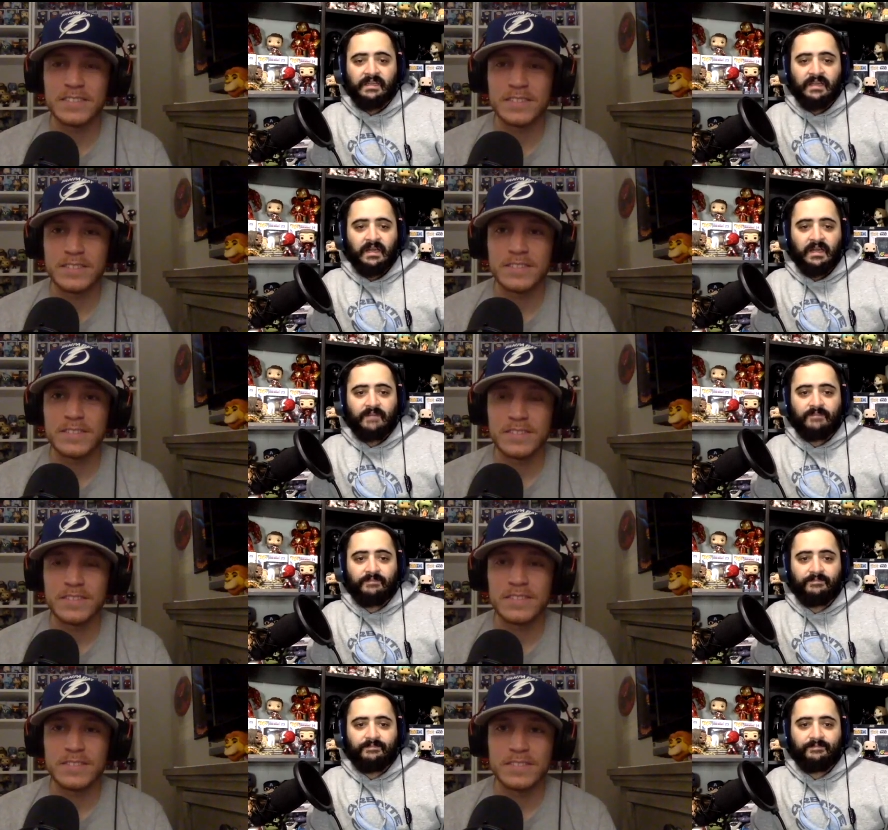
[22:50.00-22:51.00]

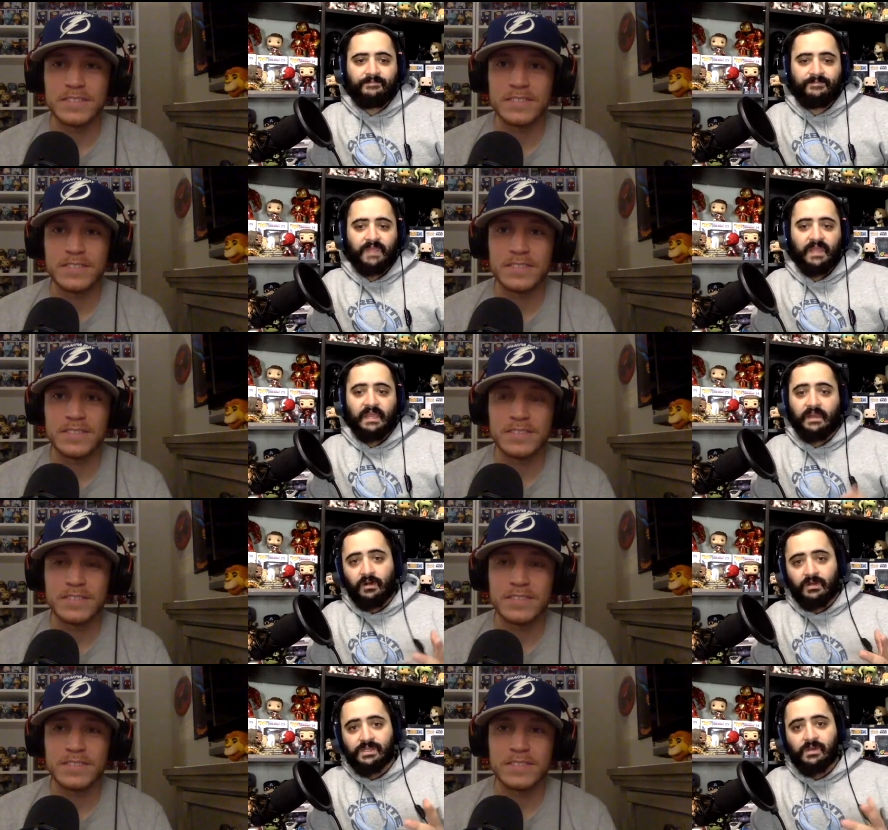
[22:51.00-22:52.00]
Speaker 1: Um, and
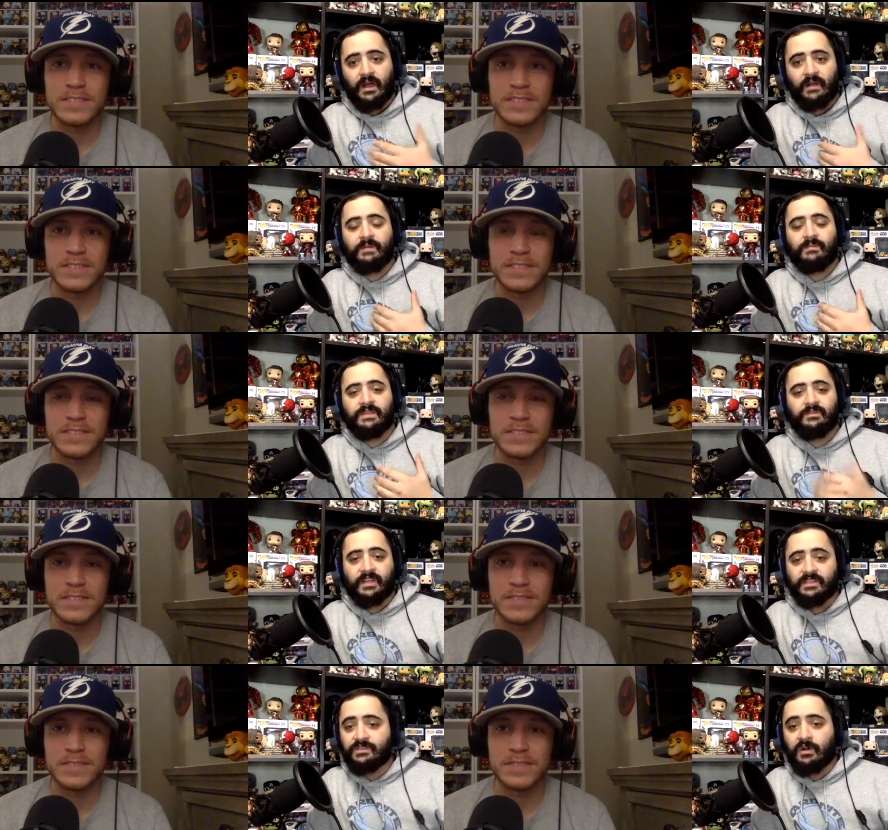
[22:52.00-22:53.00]
also, I'm going to be
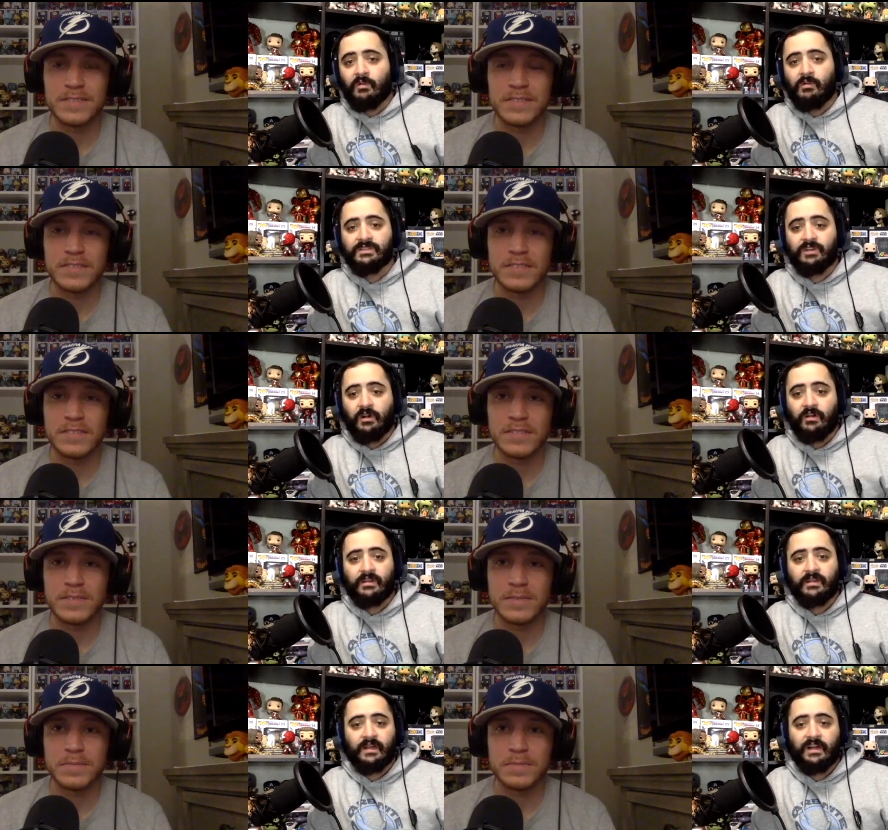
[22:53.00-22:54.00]
doing a Star Wars art
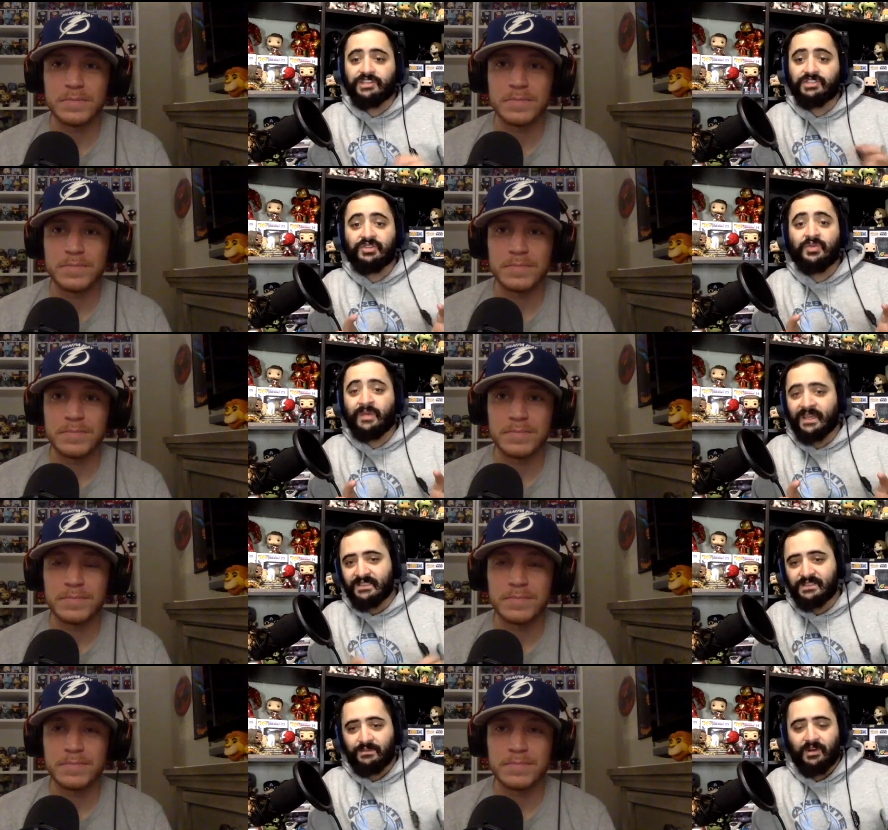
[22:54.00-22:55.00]

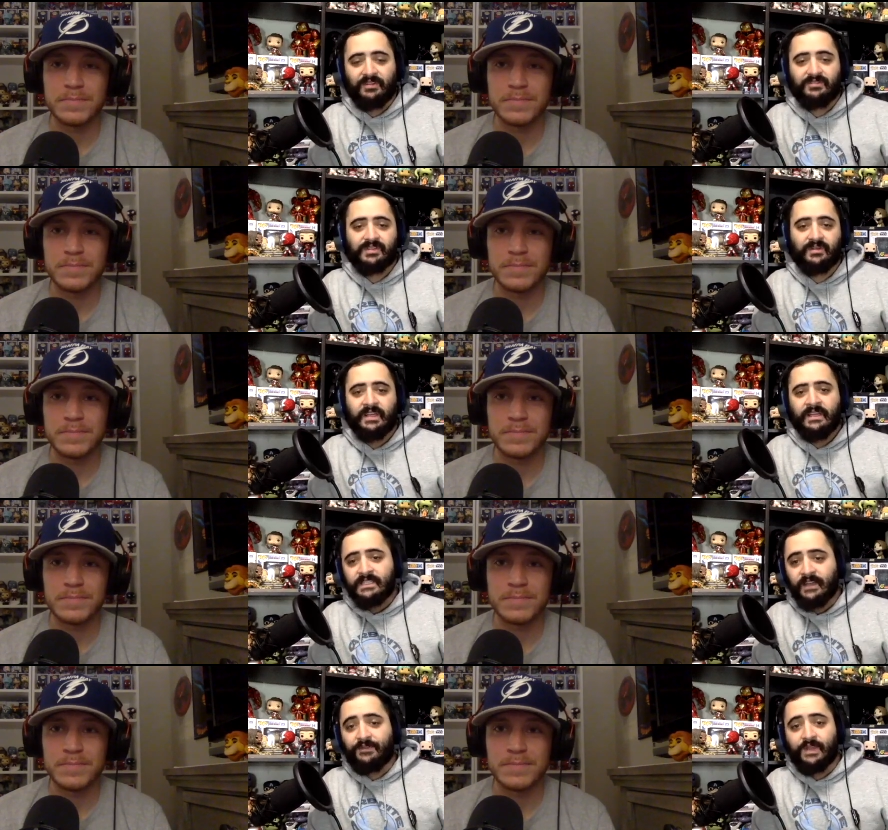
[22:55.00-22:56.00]
untubing tomorrow. So
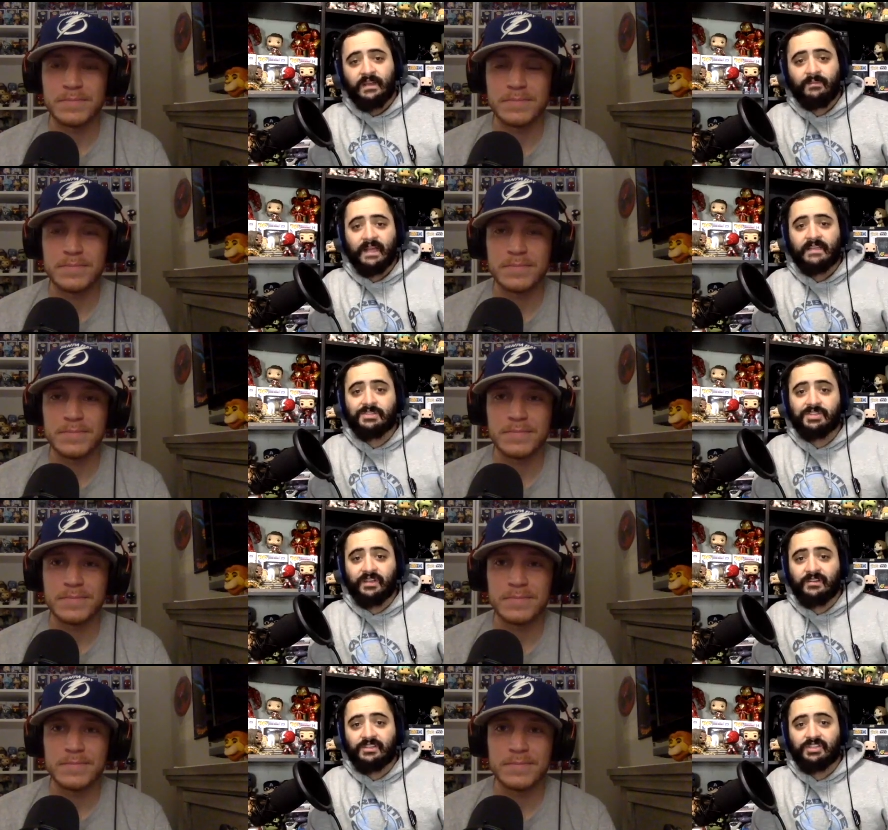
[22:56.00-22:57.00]
definitely come back to the
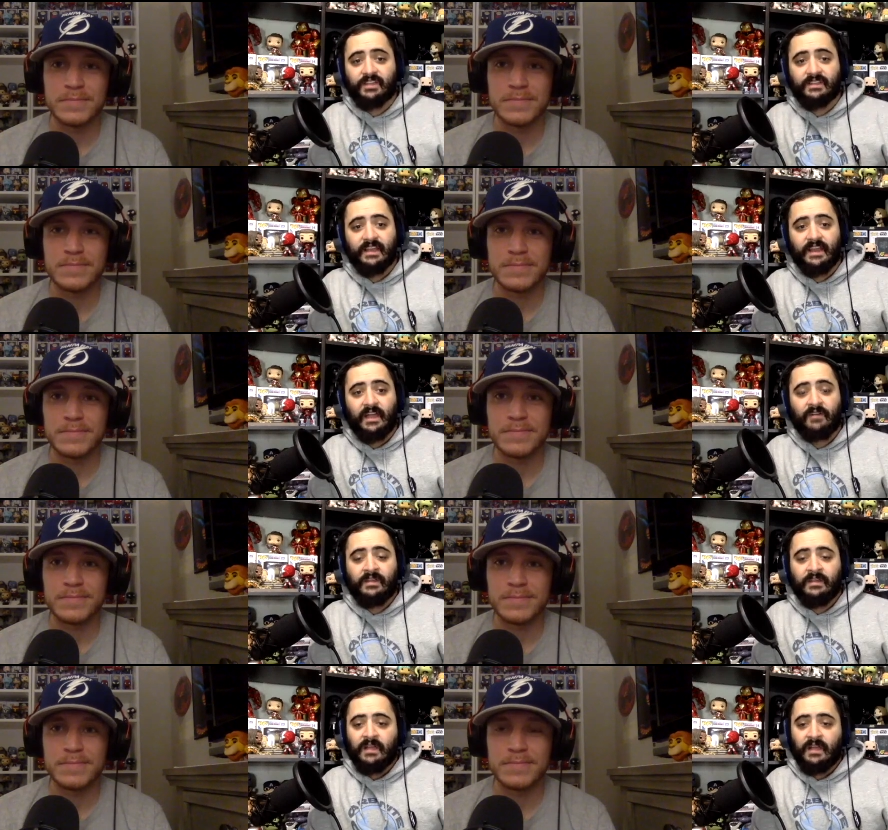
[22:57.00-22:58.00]
channel to check that out.
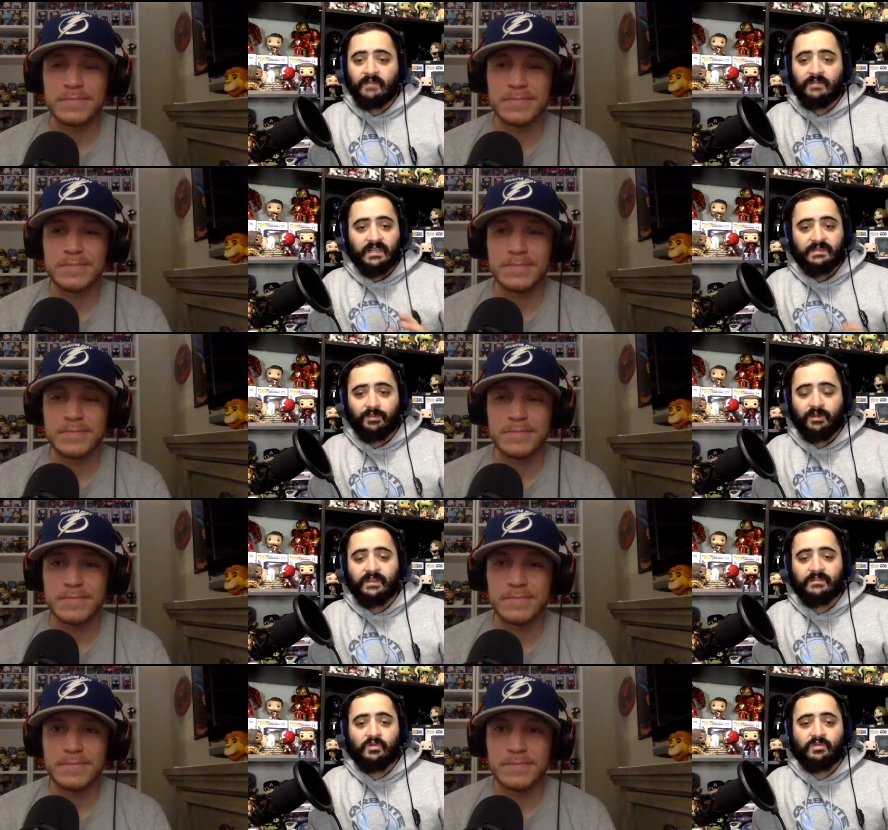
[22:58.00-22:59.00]
Um, got some
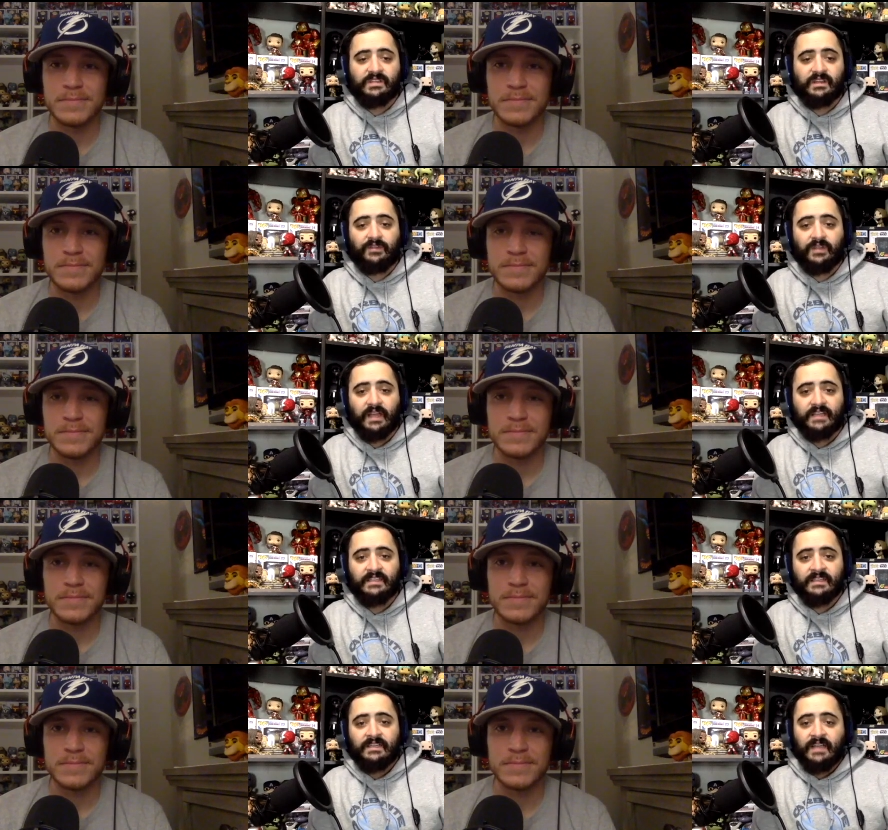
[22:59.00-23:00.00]
pretty cool stuff for you
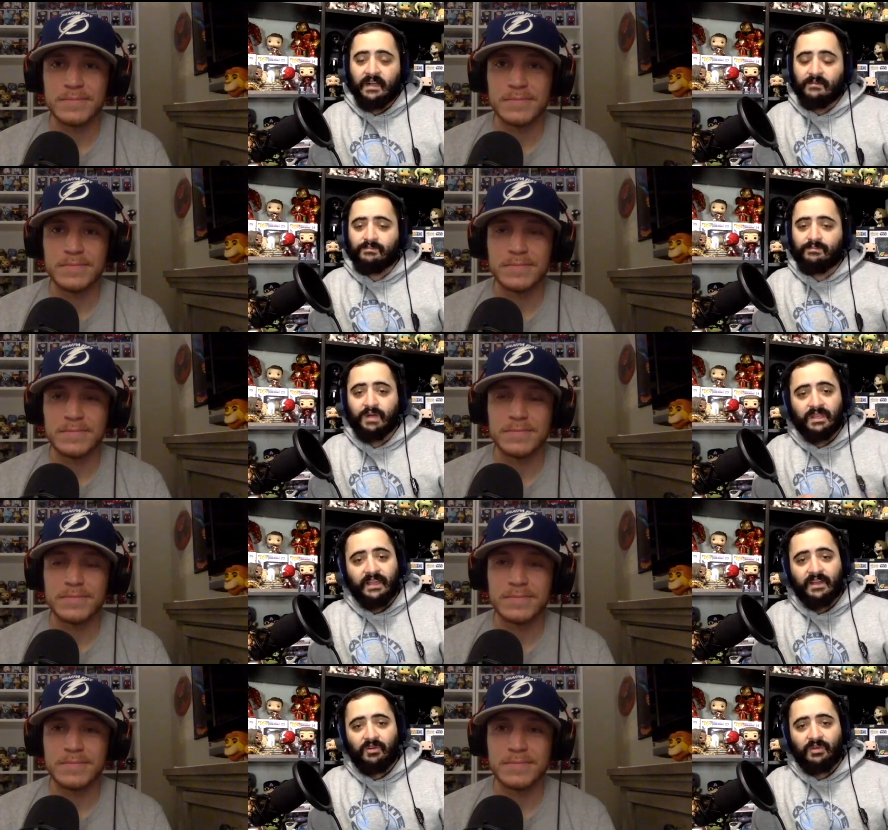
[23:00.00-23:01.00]
guys. Um, but
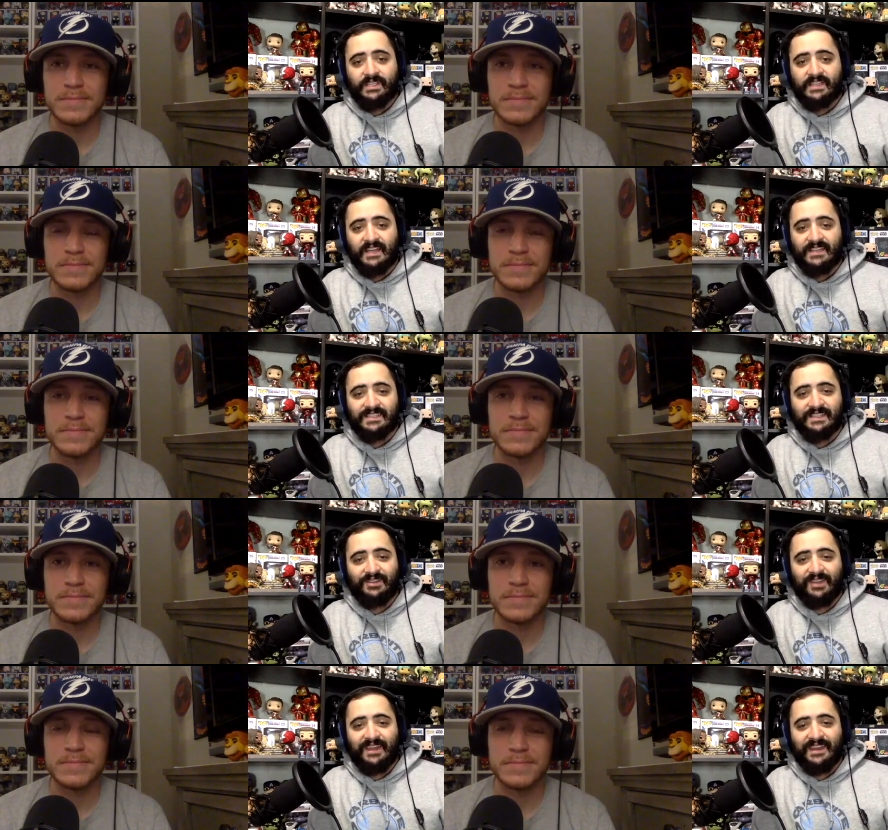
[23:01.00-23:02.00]
like always, guys,
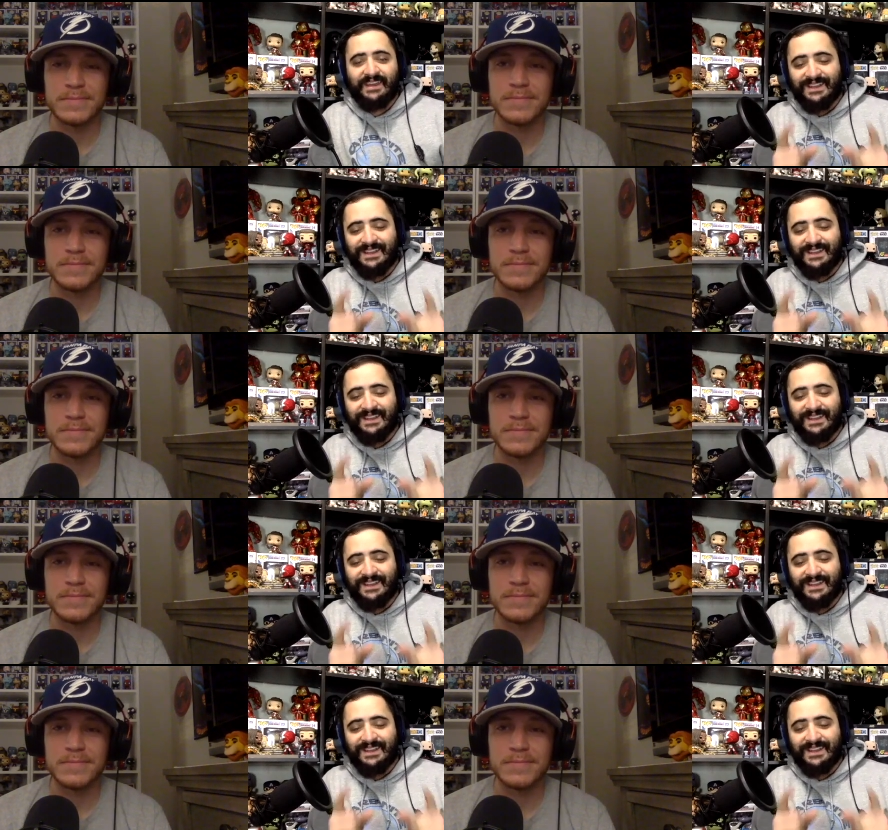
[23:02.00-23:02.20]
until then,